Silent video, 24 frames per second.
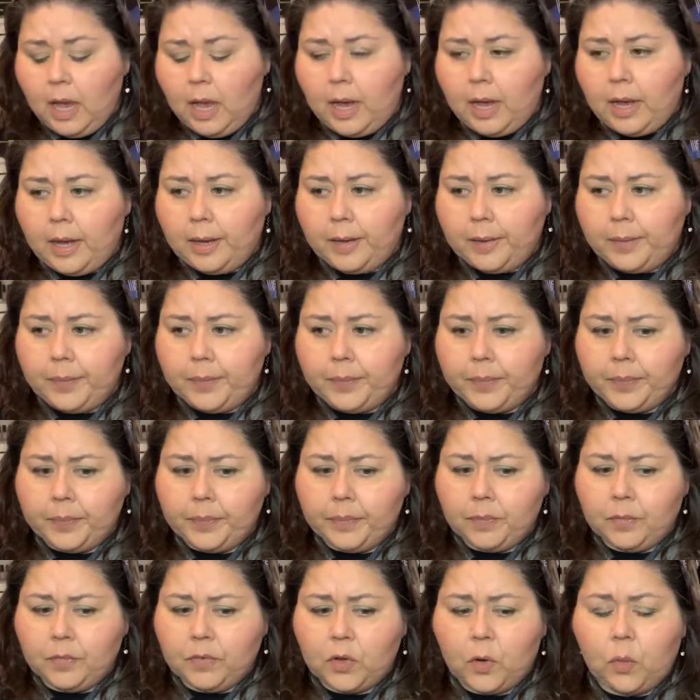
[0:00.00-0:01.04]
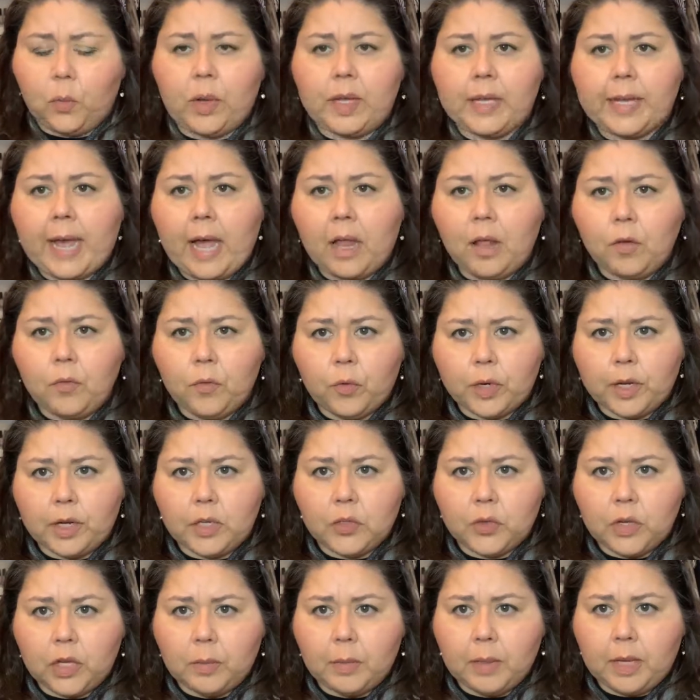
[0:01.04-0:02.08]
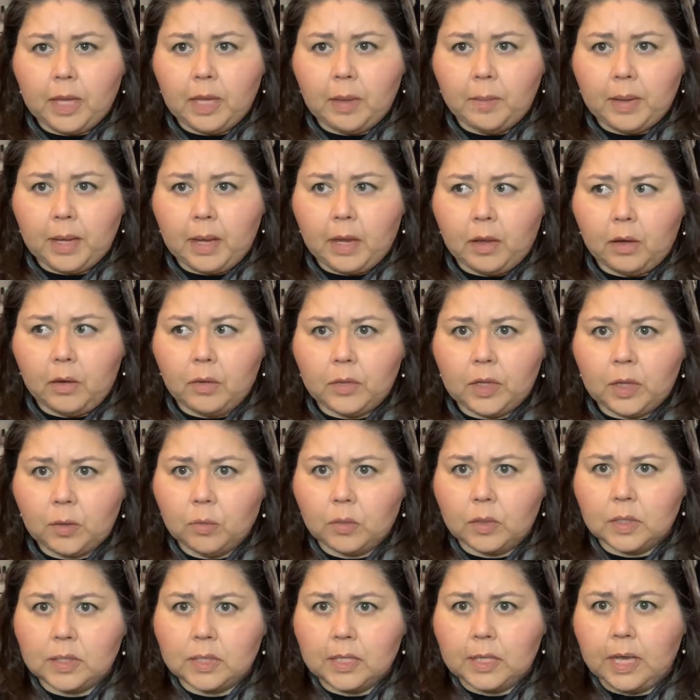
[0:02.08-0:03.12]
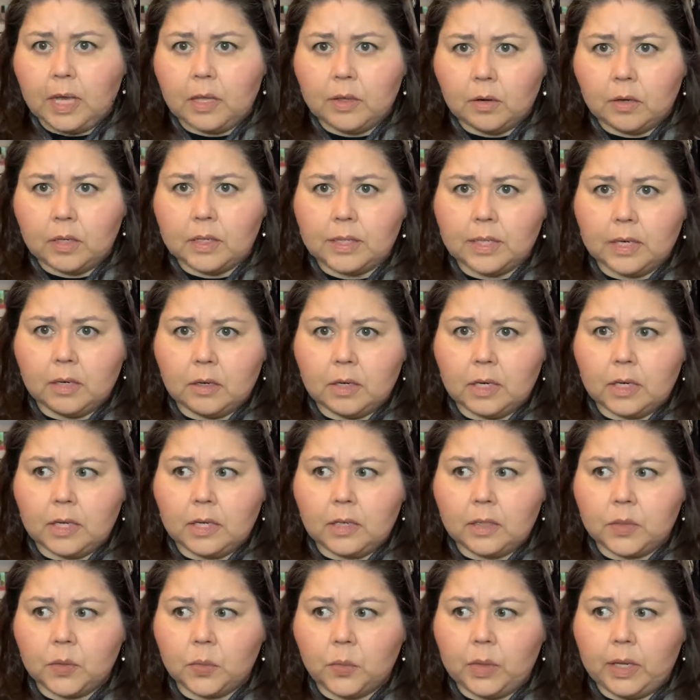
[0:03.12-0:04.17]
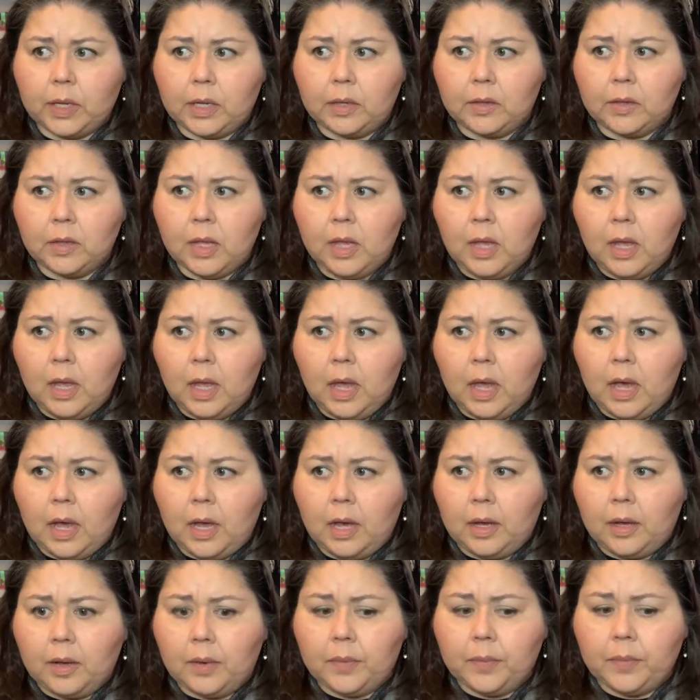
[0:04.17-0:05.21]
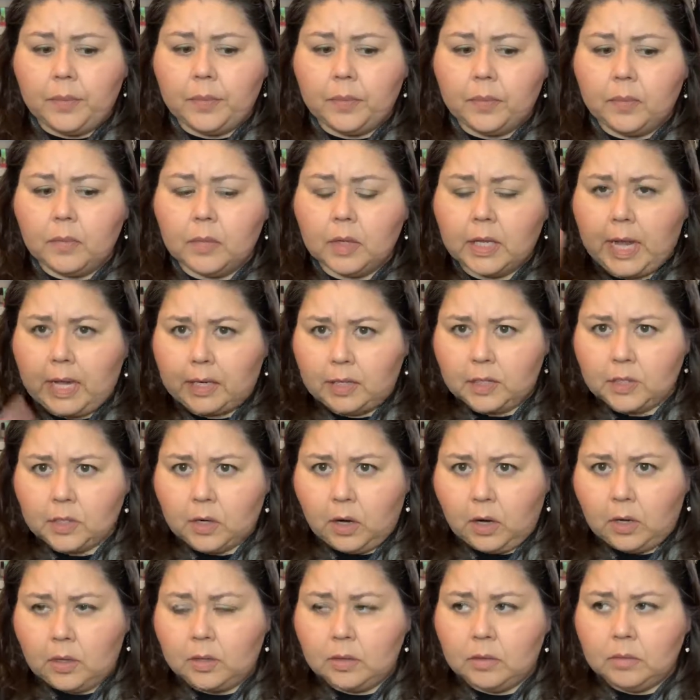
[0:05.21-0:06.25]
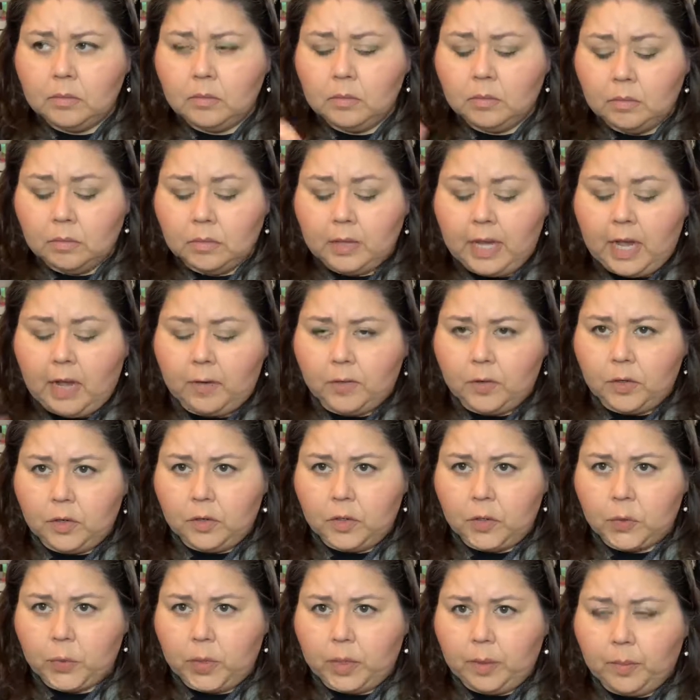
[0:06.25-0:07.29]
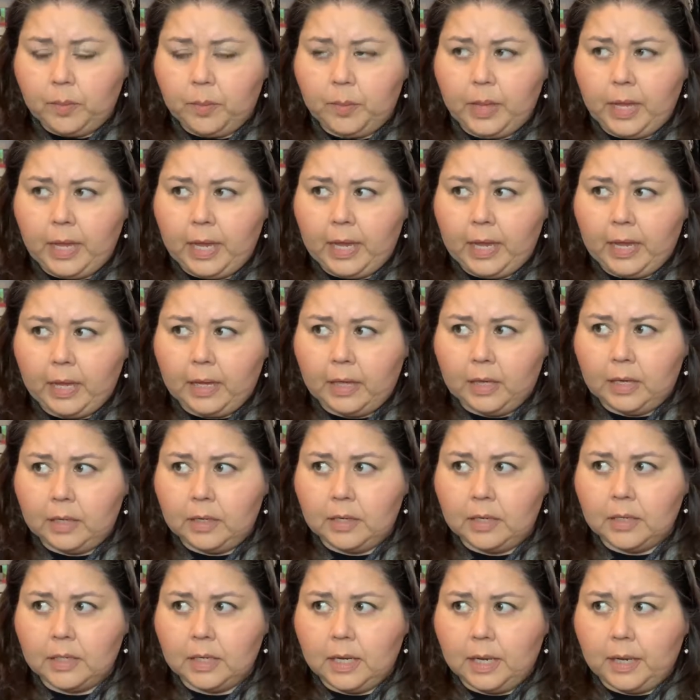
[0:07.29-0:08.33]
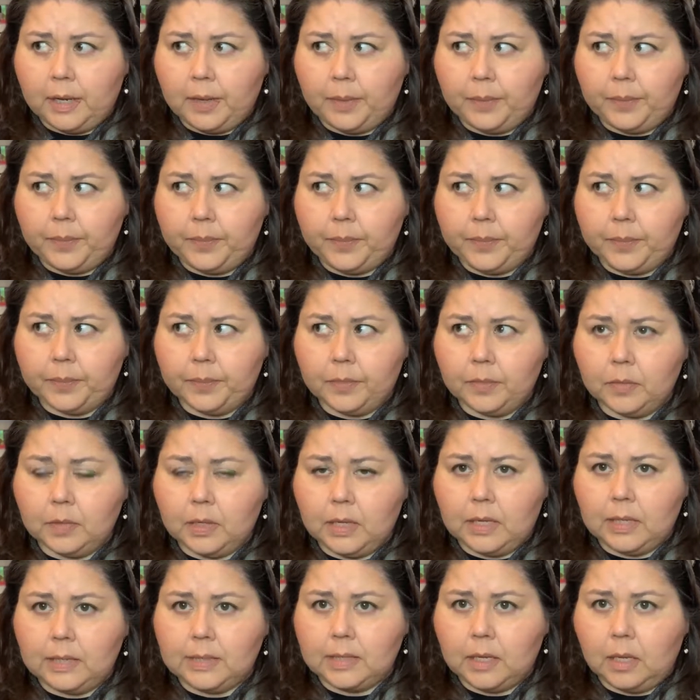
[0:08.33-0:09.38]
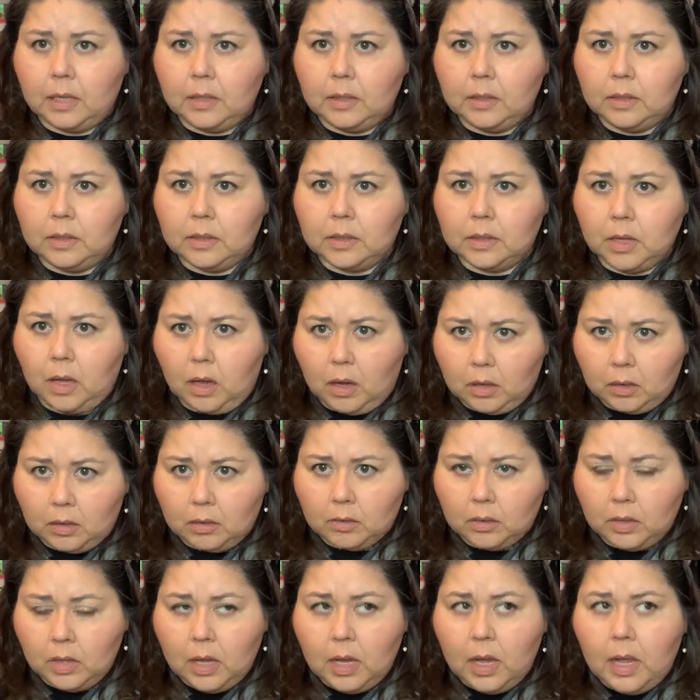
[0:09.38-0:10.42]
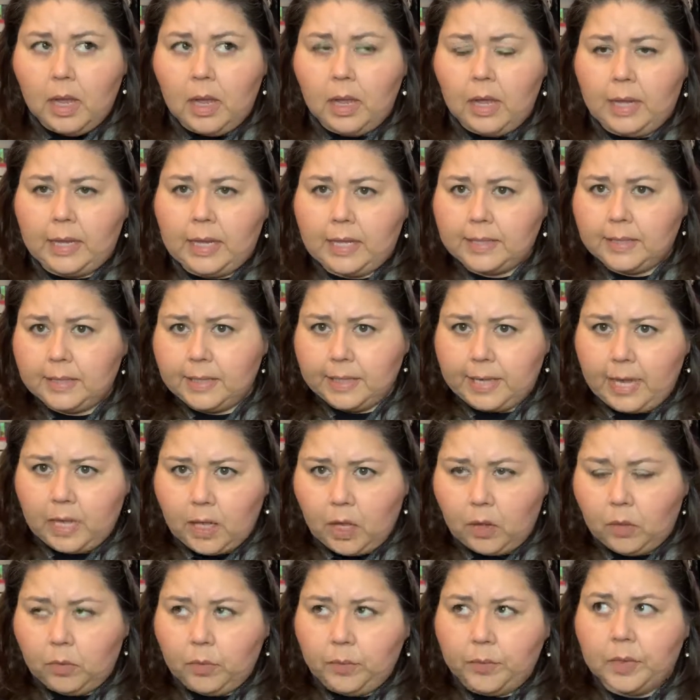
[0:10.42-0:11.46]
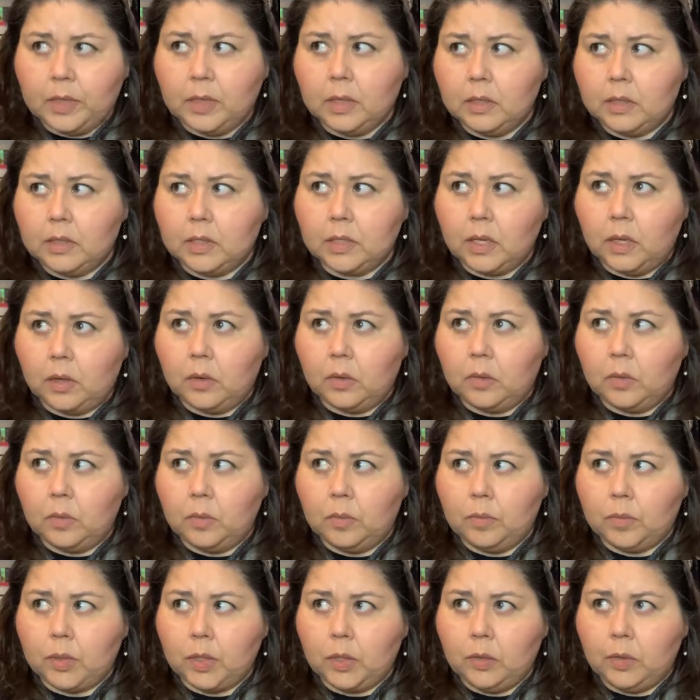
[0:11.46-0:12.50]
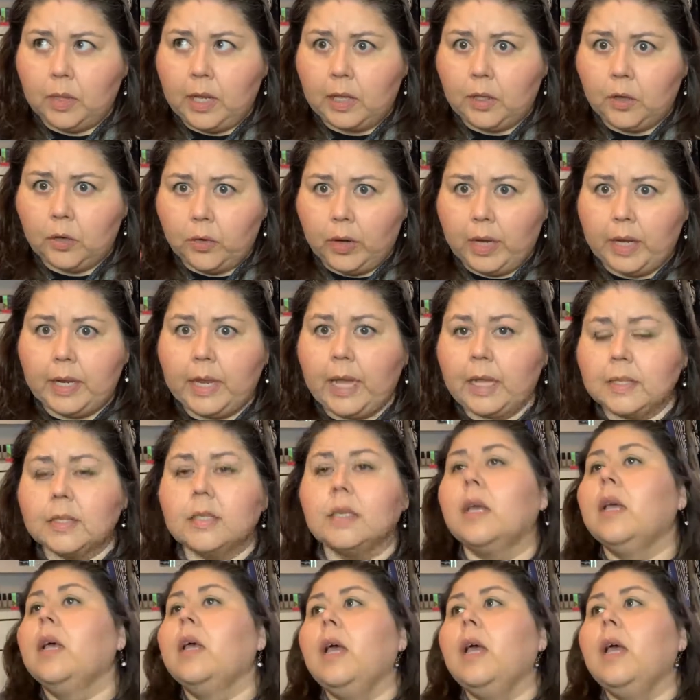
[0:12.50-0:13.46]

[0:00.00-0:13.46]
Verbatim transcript: Um, so when California Dream came out, there was the other series with um, Cactus Garden afternoon swim and um, sun song. And that's the yellow. So blue, yellow, green. Yes.